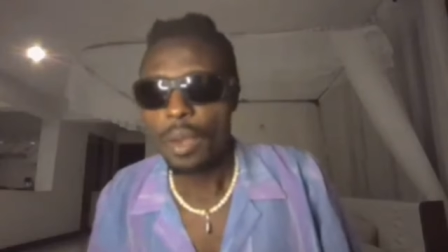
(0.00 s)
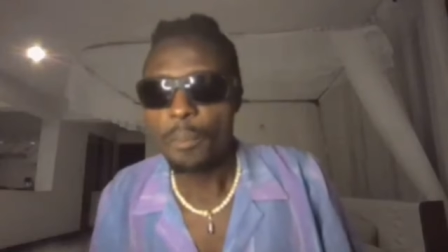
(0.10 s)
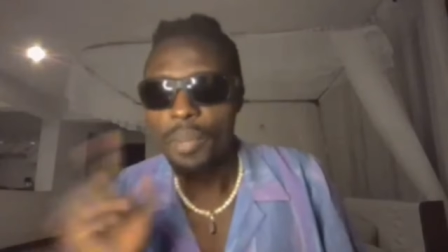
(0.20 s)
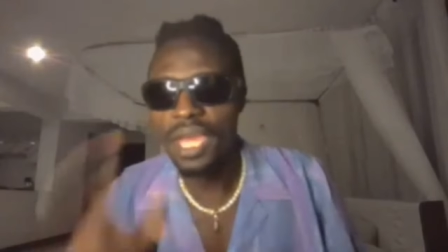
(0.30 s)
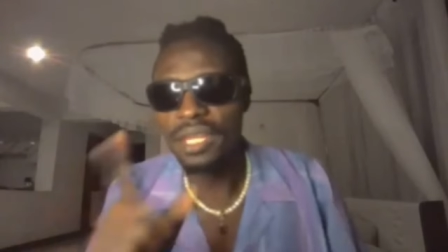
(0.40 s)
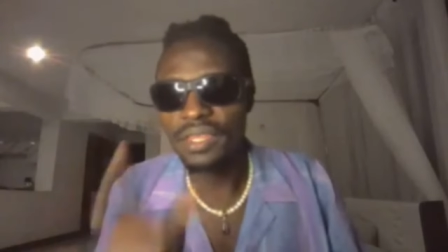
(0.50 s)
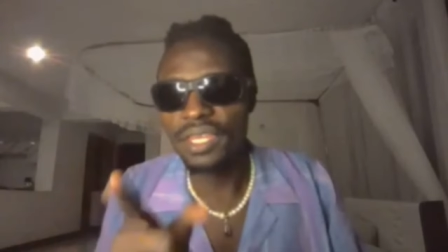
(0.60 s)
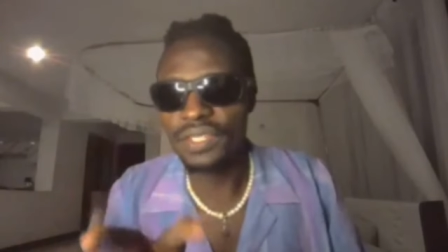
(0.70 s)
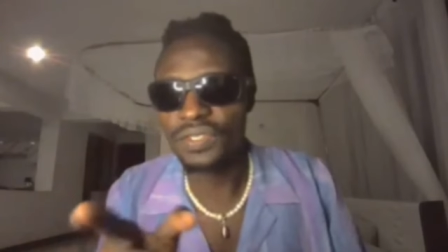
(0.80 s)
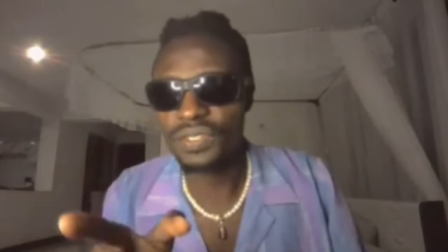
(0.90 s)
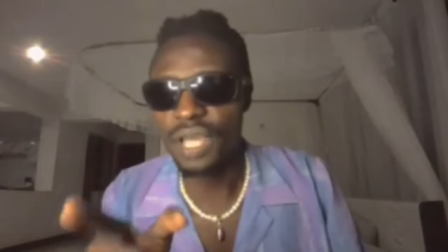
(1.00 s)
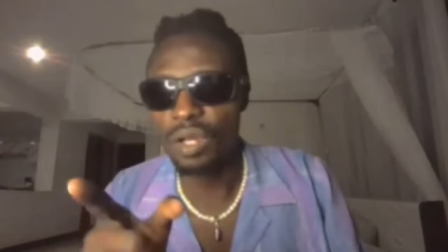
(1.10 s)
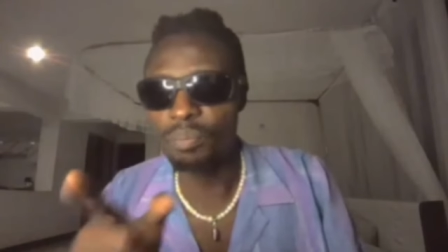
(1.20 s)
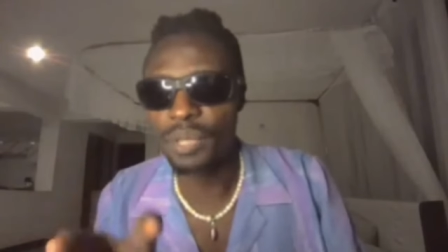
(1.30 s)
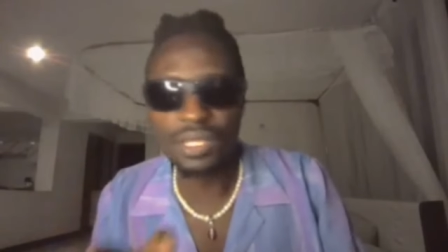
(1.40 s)
pin this
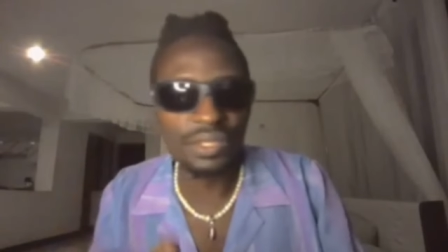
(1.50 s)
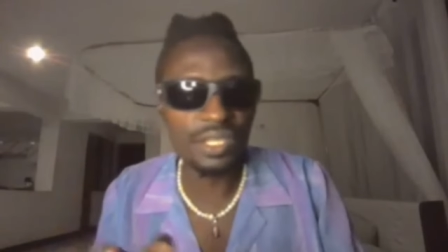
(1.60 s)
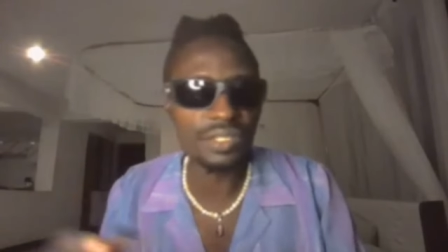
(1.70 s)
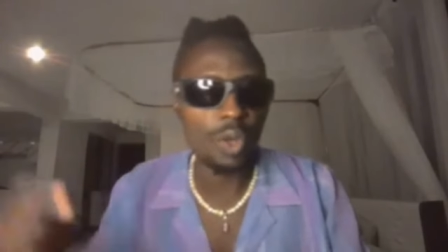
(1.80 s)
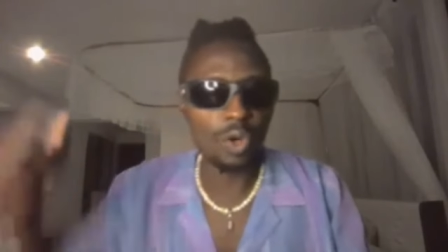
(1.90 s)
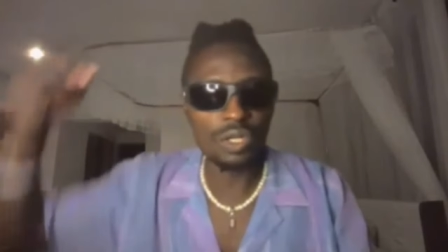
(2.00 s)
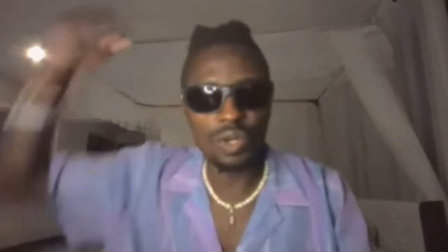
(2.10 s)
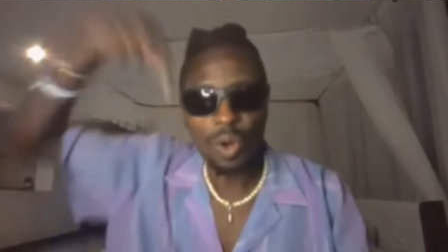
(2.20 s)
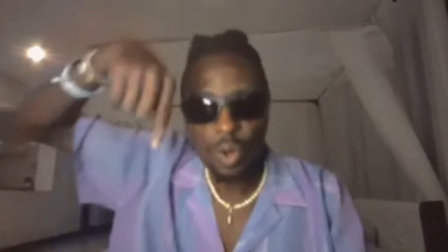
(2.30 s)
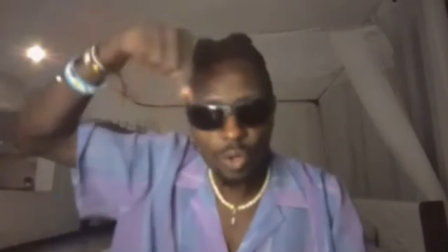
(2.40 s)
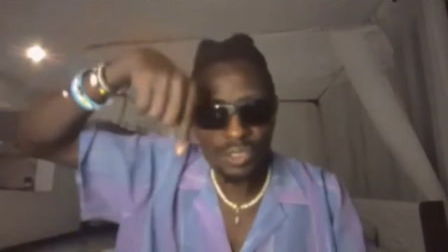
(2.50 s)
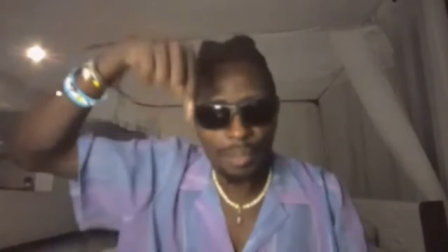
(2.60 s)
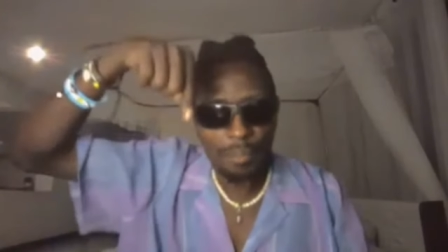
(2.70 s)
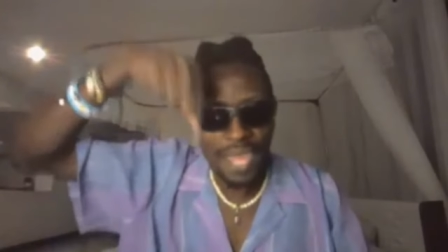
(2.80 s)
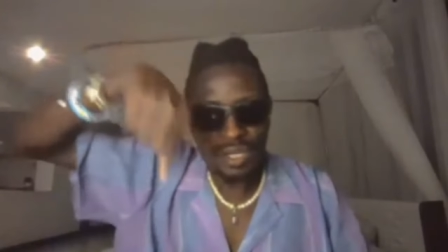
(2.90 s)
i'll pin this on on
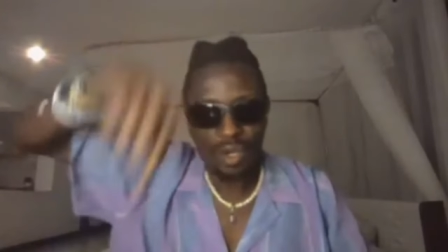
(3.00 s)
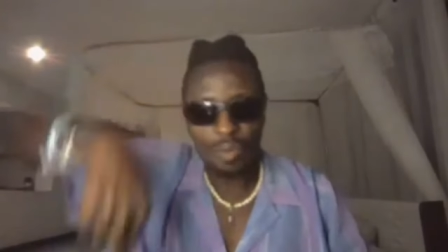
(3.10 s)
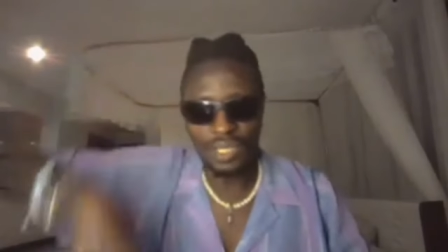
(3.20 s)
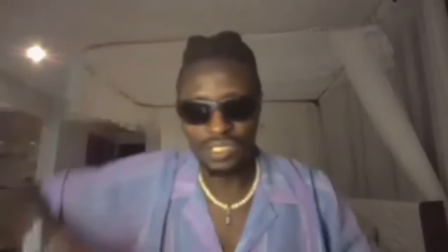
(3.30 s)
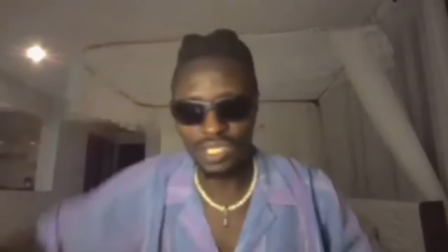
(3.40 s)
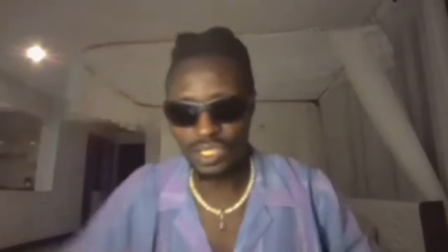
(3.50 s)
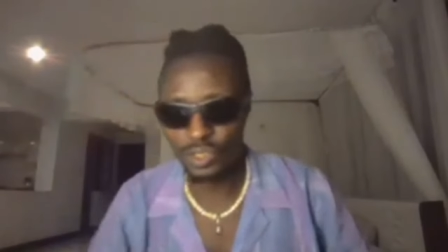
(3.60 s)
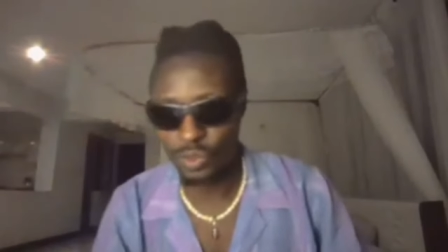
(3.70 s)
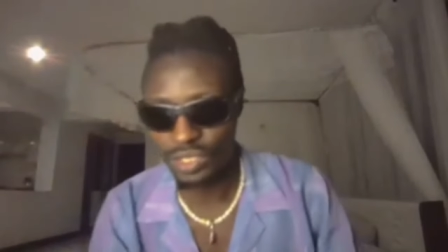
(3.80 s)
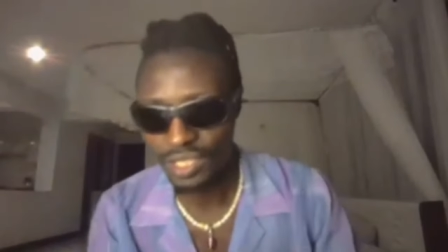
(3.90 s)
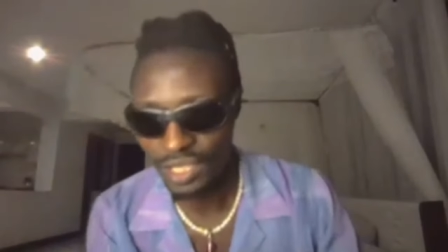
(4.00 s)
the main comment section